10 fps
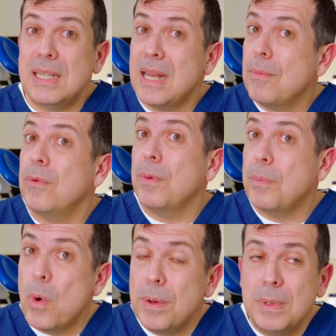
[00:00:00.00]
number of
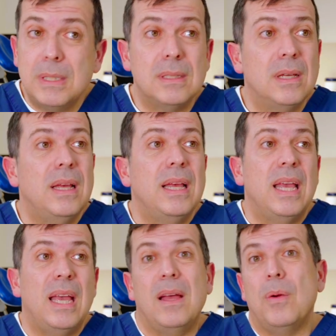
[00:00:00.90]
appointments,
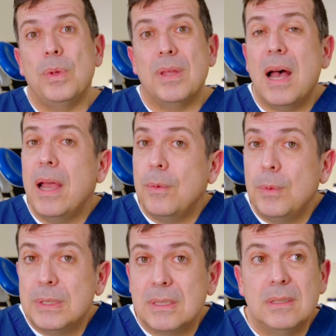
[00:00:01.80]
with higher
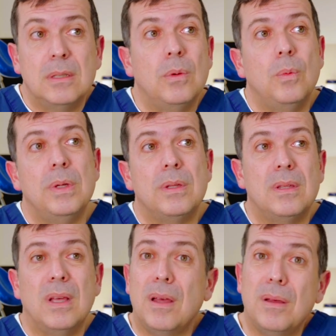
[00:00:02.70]
risks,
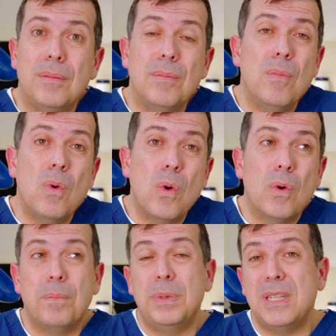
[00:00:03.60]
with
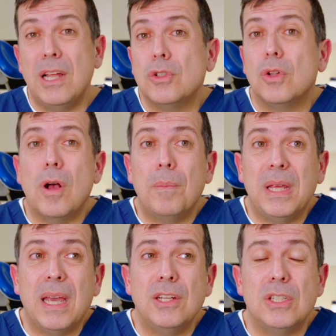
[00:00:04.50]
more potential
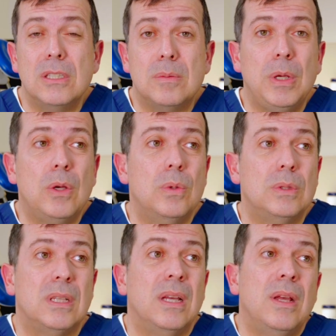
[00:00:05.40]
complications,
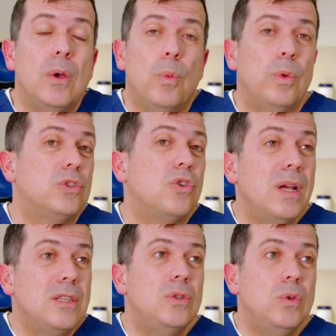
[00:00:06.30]
because we're
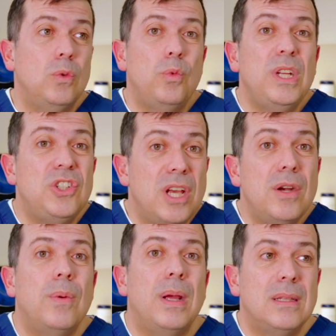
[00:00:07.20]
trying to
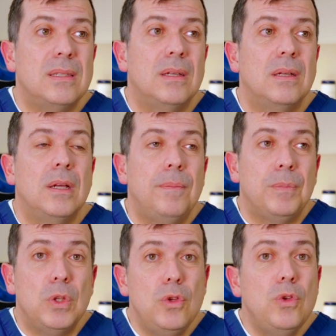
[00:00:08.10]
regenerate
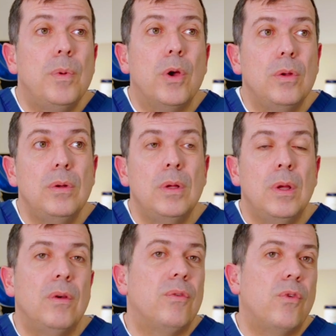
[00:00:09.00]
new bone
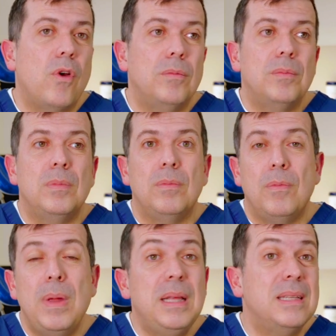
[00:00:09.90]
from
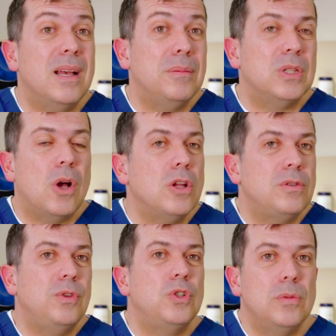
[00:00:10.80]
many times
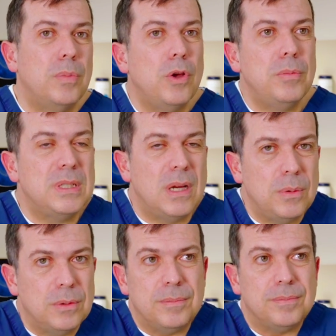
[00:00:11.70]
artificial bone
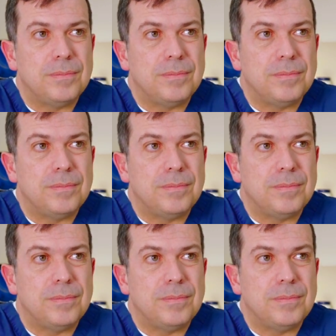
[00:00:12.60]
material.